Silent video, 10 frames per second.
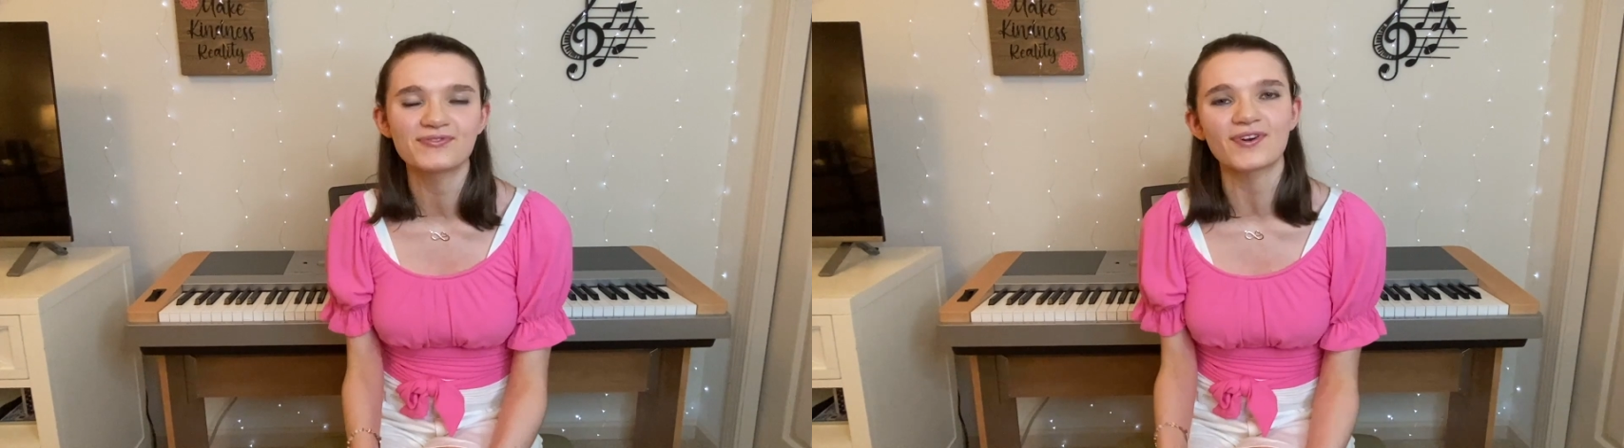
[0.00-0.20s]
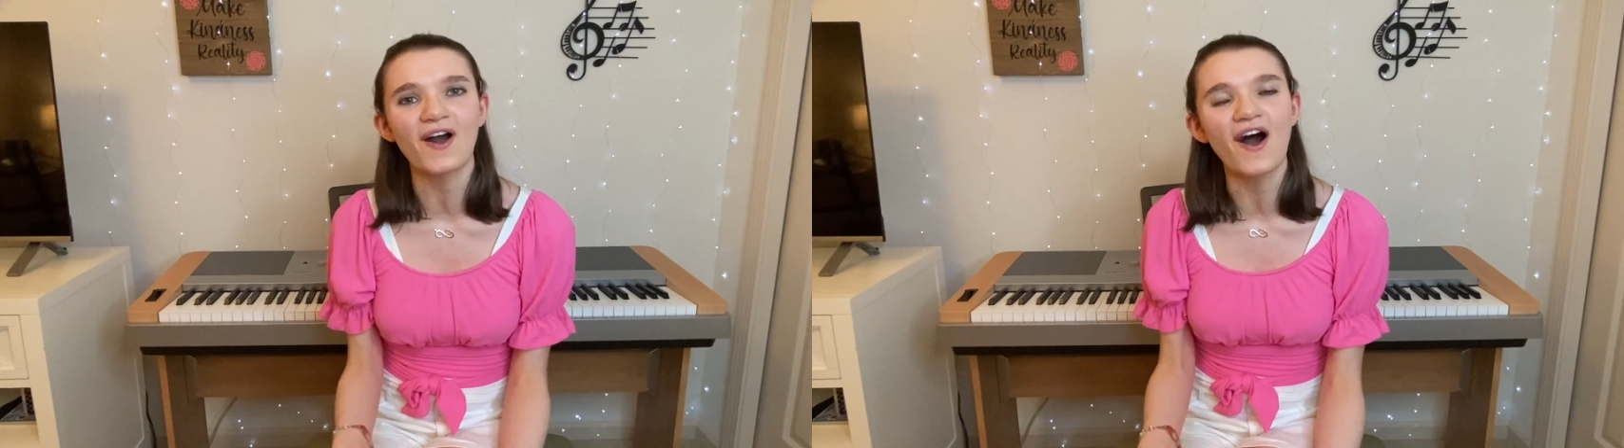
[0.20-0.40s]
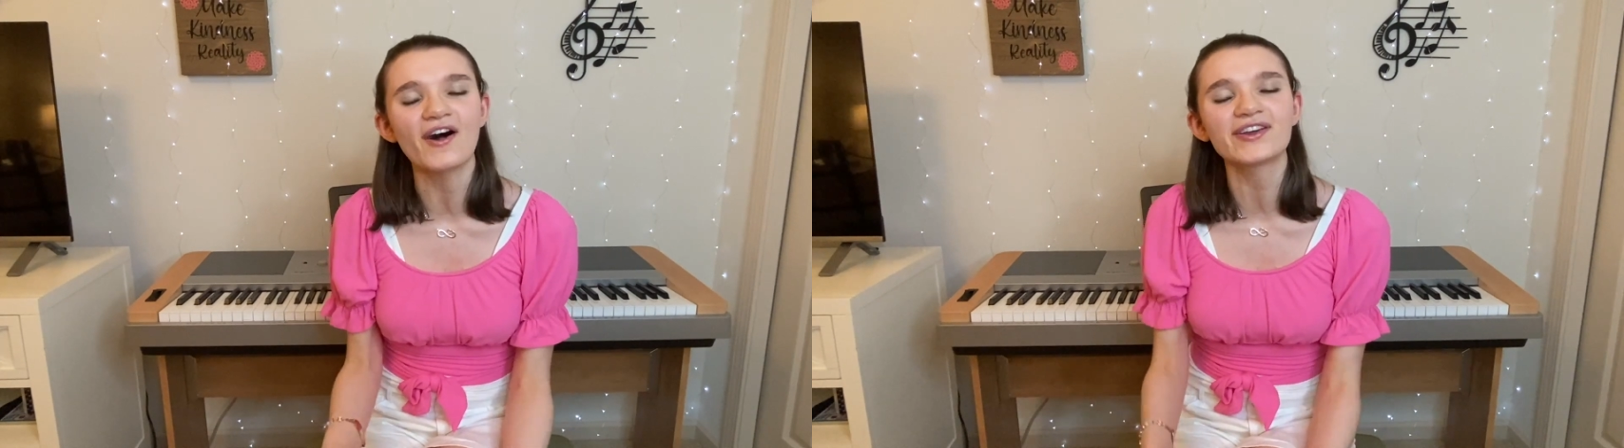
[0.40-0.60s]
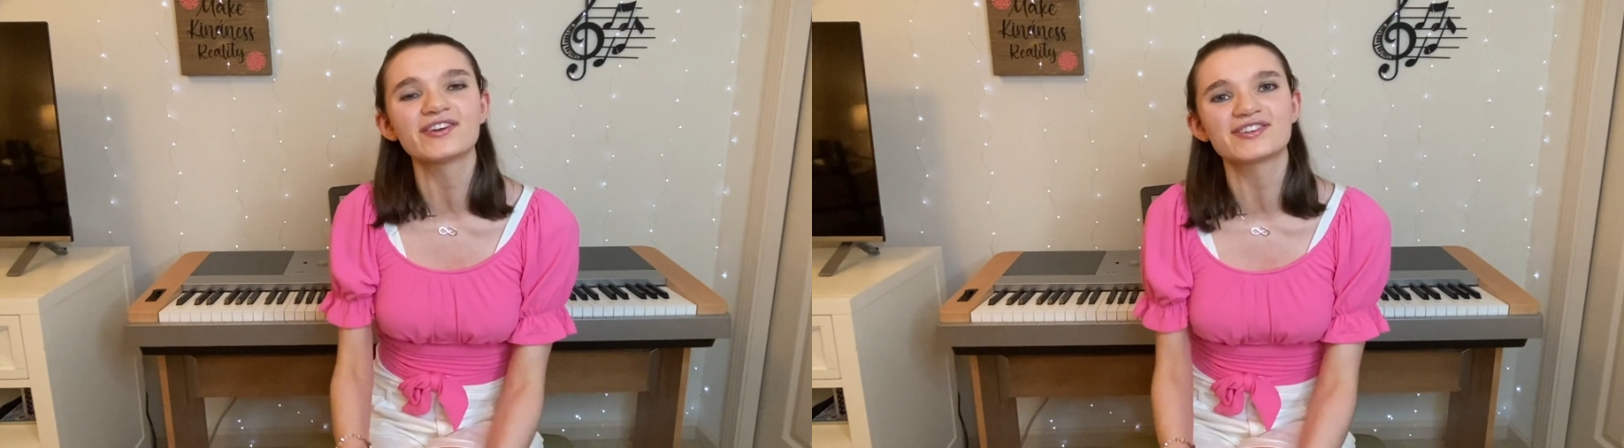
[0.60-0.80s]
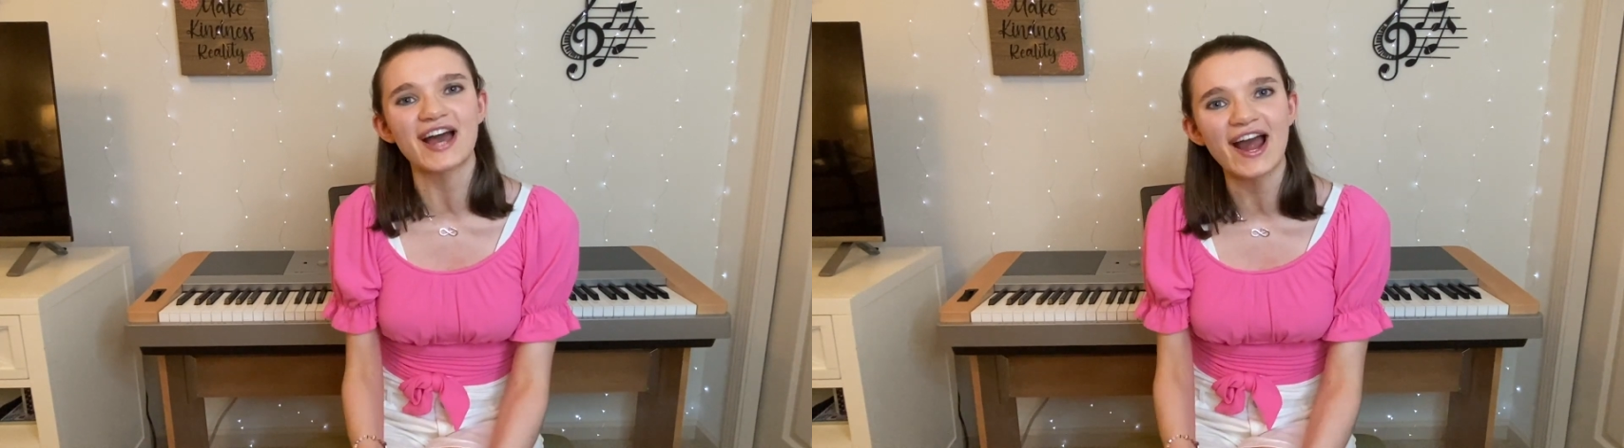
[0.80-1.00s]
for all your
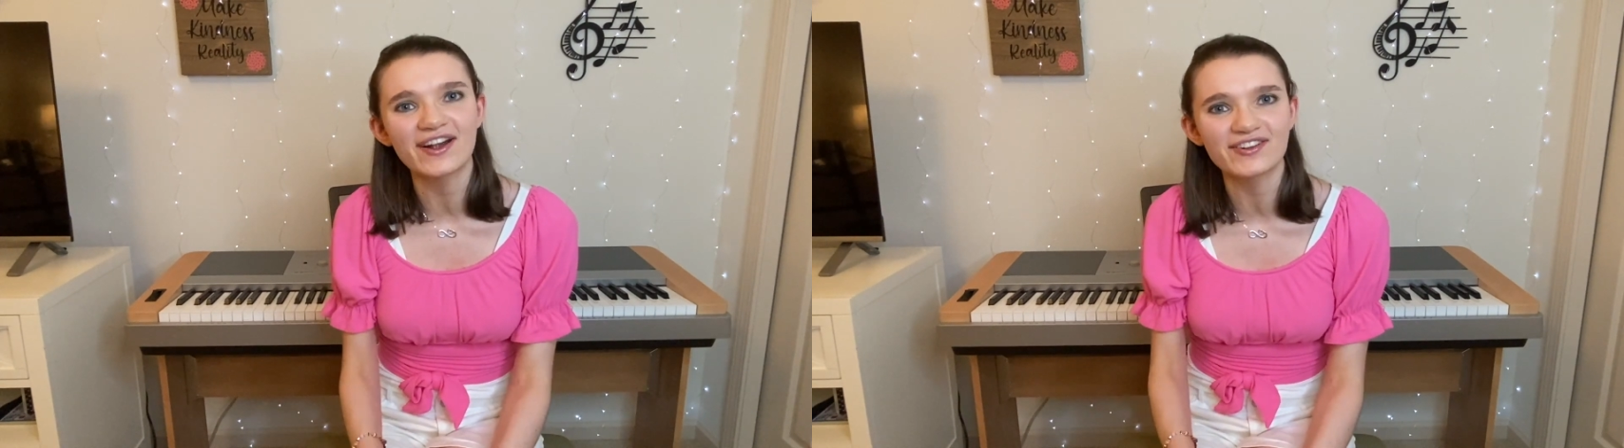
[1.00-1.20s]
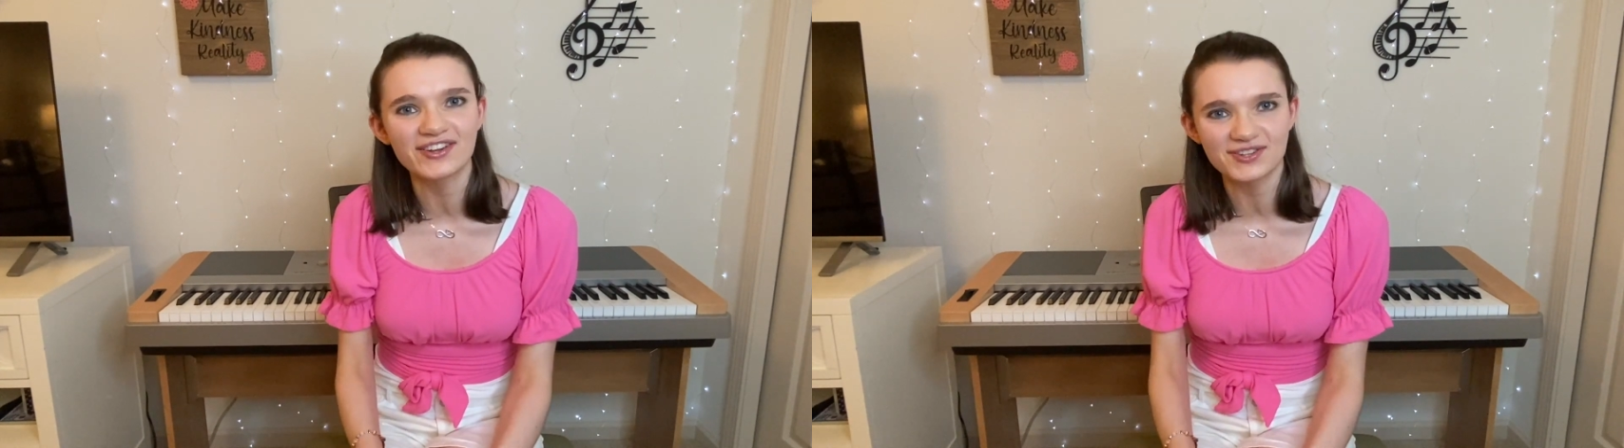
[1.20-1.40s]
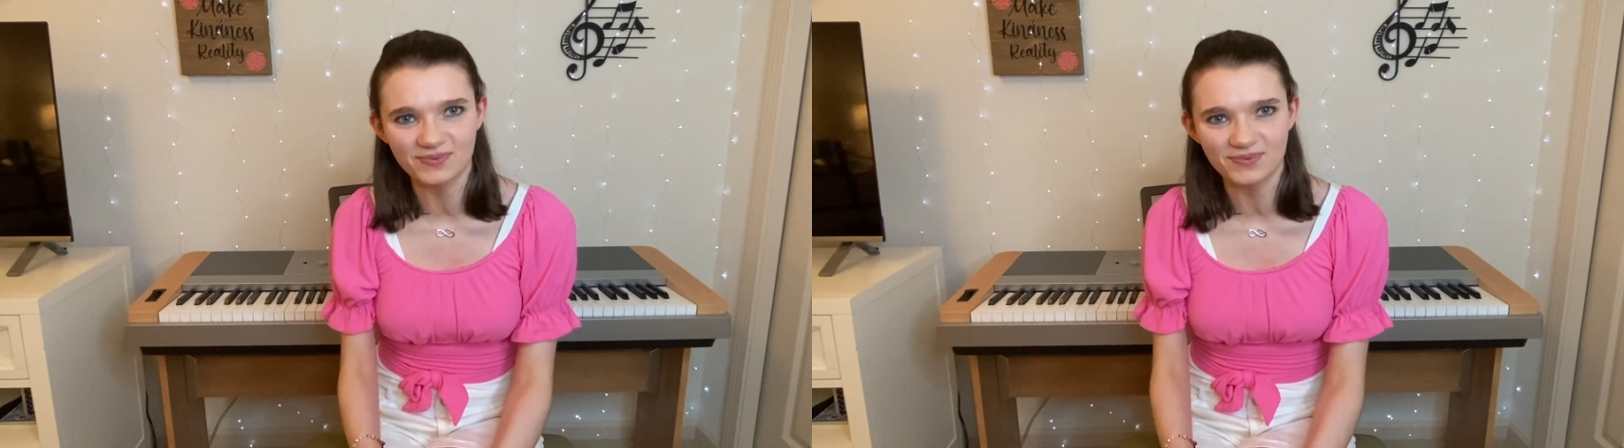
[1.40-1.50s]
tireless